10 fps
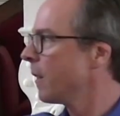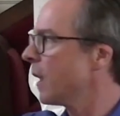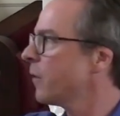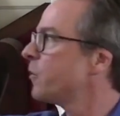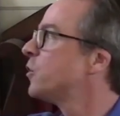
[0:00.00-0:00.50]

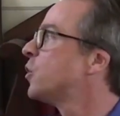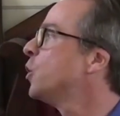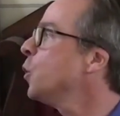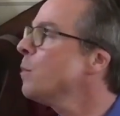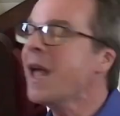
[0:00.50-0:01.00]
that if
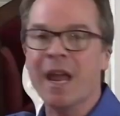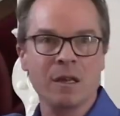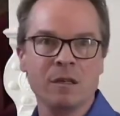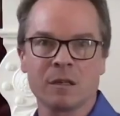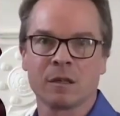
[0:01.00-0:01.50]
two
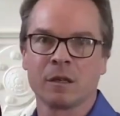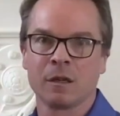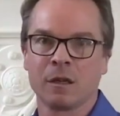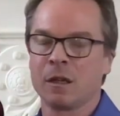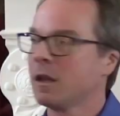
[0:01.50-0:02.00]
men
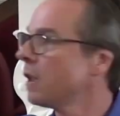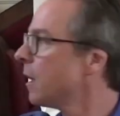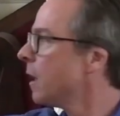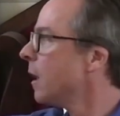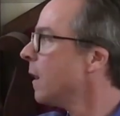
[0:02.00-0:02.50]

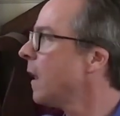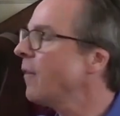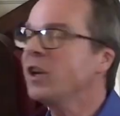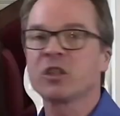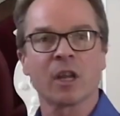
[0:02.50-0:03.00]

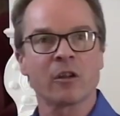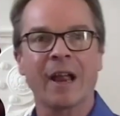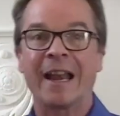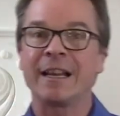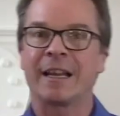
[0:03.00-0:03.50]
love each other,
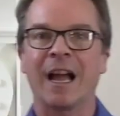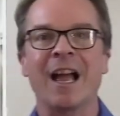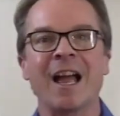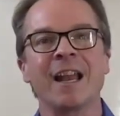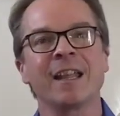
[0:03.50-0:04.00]
and
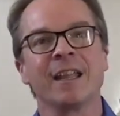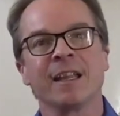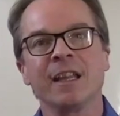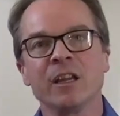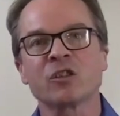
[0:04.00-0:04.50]
God
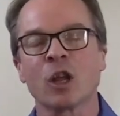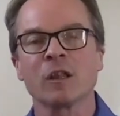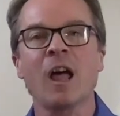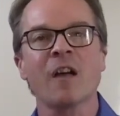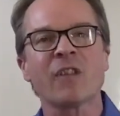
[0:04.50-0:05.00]
is
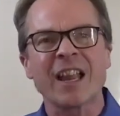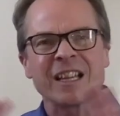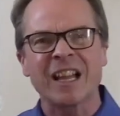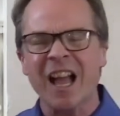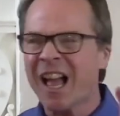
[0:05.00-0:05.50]
love,
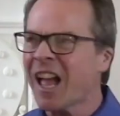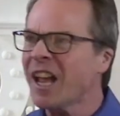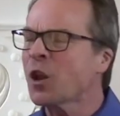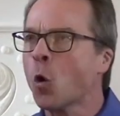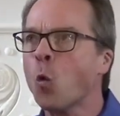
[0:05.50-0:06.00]
and
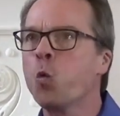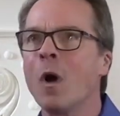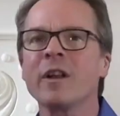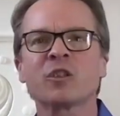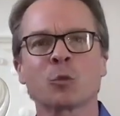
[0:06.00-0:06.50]
God
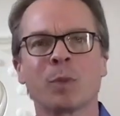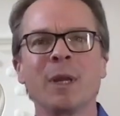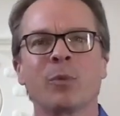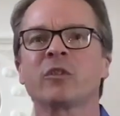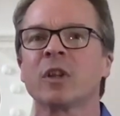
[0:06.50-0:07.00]
wants
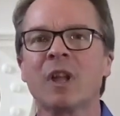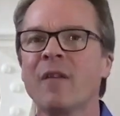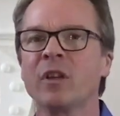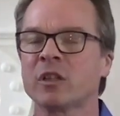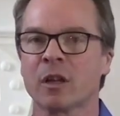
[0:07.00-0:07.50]
people to
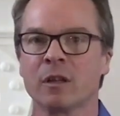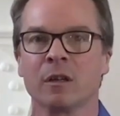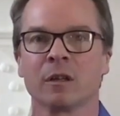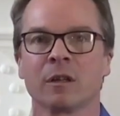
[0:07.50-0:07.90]
love each other,